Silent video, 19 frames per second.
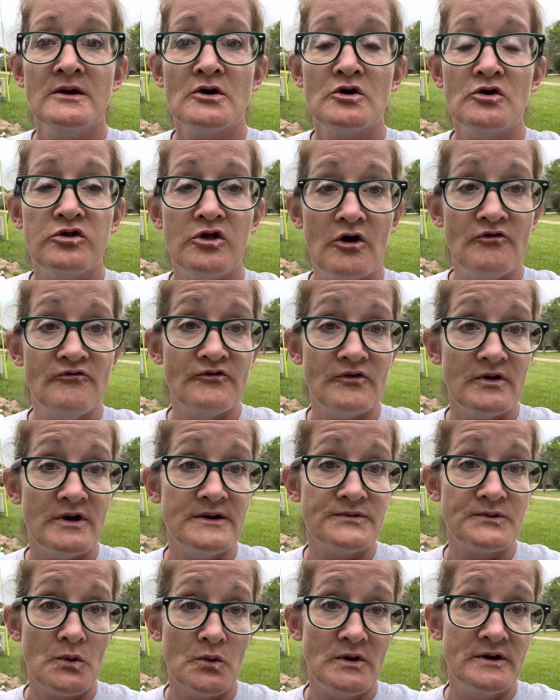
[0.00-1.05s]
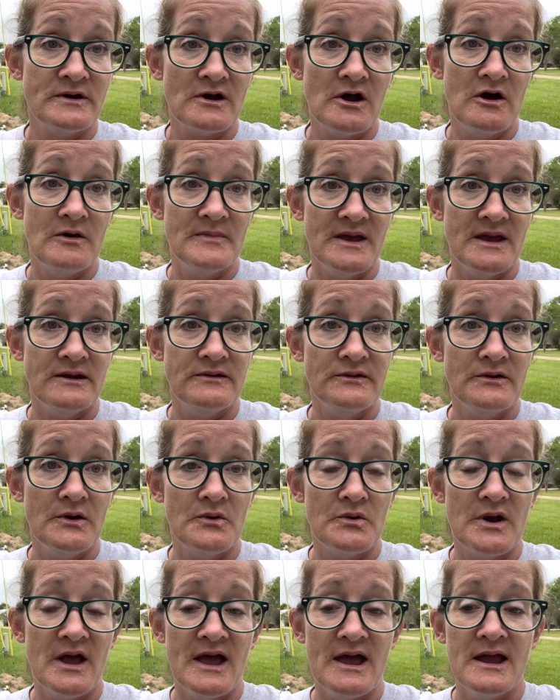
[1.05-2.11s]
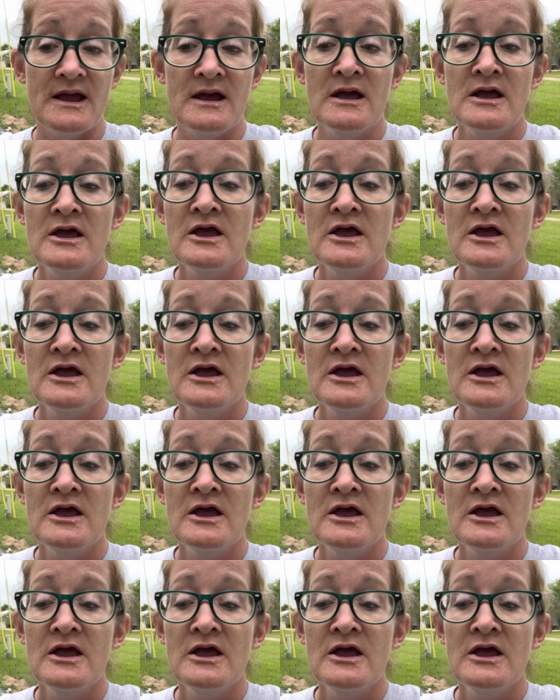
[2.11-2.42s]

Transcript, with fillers: clover is going to come in, okay?